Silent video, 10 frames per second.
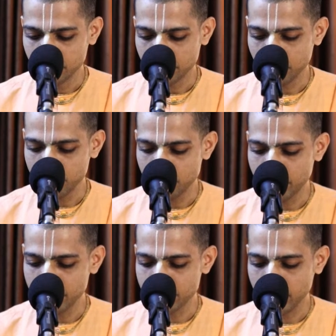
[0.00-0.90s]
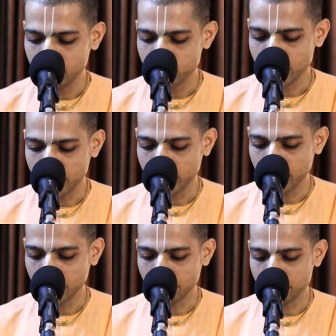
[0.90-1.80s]
Prabhuji, best time to chant
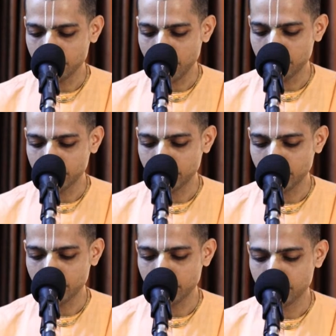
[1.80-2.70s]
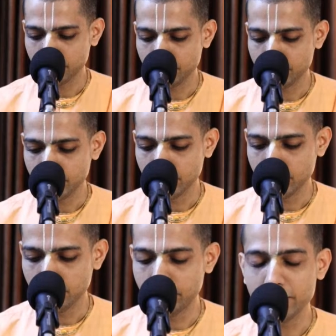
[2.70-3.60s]
Hare Krishna Mahamantra.
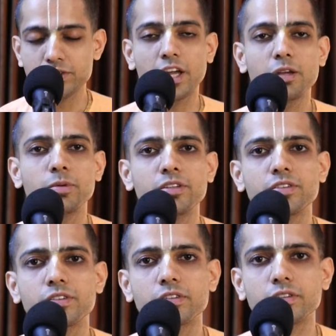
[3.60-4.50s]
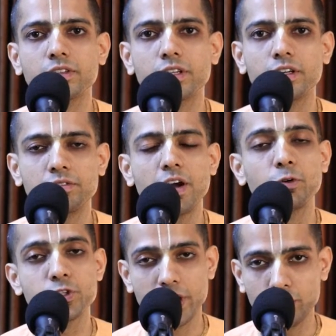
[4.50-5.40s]
Best time is, we have
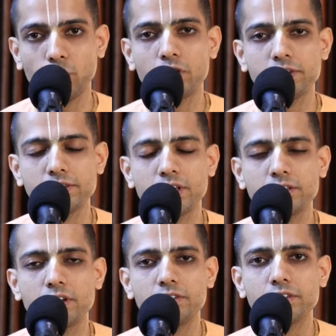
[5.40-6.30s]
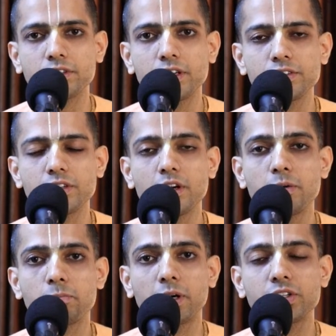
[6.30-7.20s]
to chant always as we have discussed,
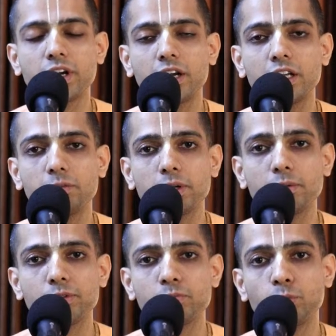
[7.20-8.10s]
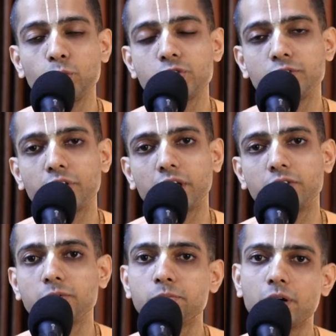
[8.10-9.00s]
but chanting becomes most
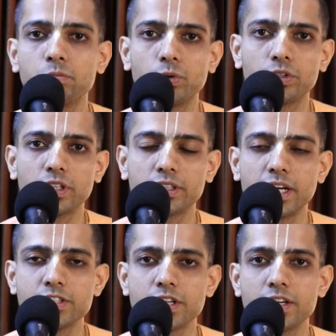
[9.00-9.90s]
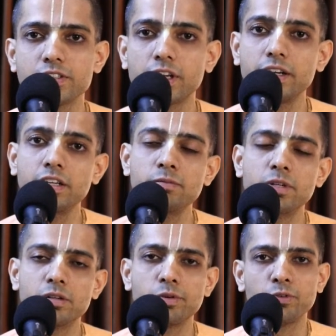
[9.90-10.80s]
effective in Brahmurta, that starts 90
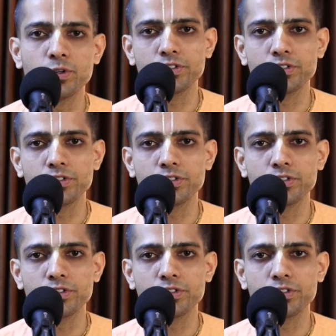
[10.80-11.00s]
minutes before